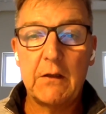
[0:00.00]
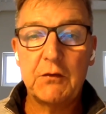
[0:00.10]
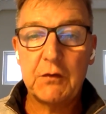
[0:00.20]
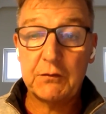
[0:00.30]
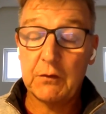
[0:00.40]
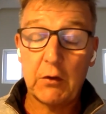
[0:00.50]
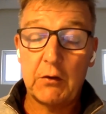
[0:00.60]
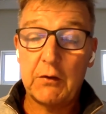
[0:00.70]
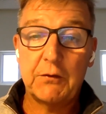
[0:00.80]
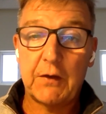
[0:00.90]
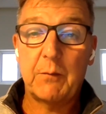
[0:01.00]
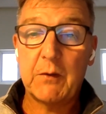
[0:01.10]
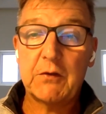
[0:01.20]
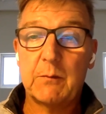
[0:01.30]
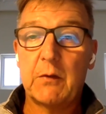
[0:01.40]
energy not only
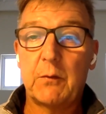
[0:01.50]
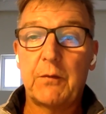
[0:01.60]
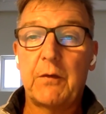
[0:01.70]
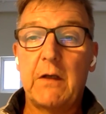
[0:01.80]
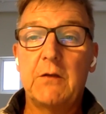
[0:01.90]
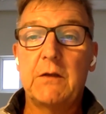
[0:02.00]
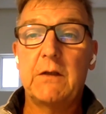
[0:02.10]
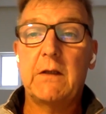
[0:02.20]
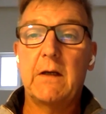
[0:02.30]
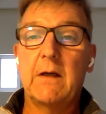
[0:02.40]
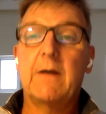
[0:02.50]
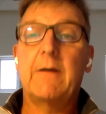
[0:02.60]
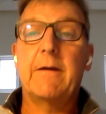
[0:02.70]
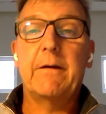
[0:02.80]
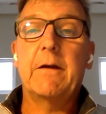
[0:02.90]
transmission, but also energy uh,
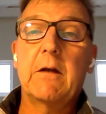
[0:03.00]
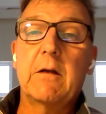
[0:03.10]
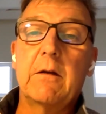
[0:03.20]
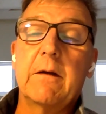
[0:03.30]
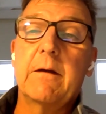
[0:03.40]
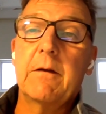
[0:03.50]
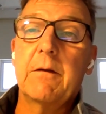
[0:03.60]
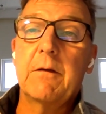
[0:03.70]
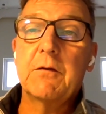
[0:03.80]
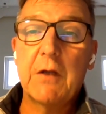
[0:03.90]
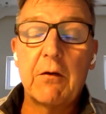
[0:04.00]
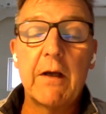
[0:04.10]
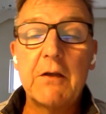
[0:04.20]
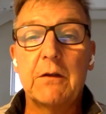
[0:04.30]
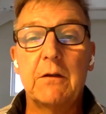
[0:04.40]
uh, uh,
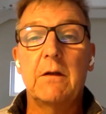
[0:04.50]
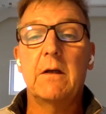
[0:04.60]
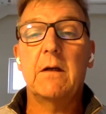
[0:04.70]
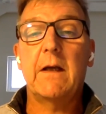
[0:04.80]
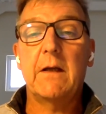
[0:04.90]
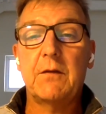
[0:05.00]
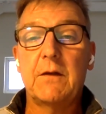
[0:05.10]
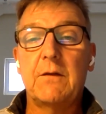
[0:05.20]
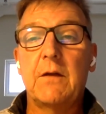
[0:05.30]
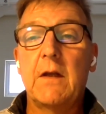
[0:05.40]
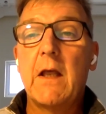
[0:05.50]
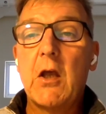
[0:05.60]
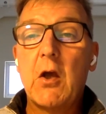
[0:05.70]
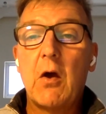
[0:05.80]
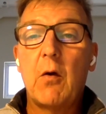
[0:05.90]
generation uh, assets,
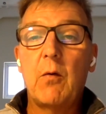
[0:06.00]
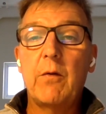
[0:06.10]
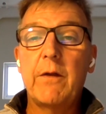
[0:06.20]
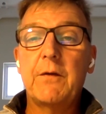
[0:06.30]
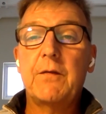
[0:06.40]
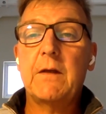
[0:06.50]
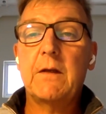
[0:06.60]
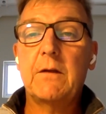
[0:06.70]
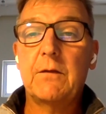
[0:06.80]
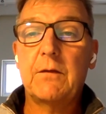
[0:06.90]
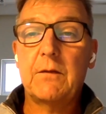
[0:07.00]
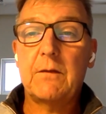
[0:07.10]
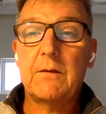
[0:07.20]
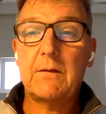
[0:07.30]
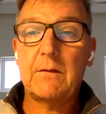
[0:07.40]
all those things
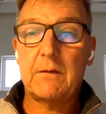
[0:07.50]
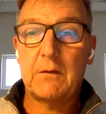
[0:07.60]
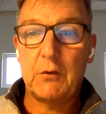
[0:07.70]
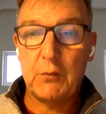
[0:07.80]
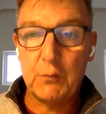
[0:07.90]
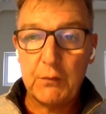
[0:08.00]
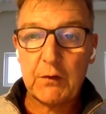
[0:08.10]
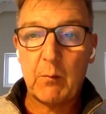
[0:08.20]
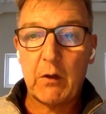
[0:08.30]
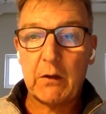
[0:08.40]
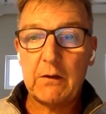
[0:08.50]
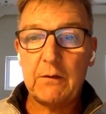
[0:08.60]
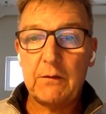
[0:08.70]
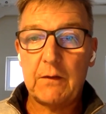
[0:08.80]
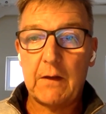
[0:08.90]
use
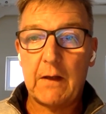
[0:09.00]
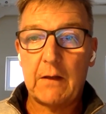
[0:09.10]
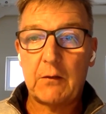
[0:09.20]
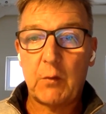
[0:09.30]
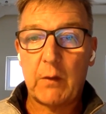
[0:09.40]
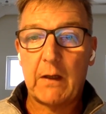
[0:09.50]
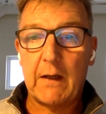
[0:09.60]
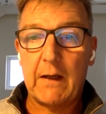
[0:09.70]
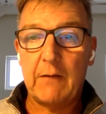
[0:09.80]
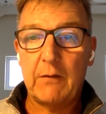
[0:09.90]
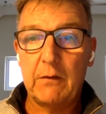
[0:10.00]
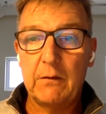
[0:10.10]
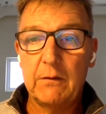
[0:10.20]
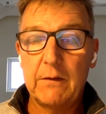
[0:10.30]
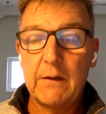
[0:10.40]
commodities at quite a high level.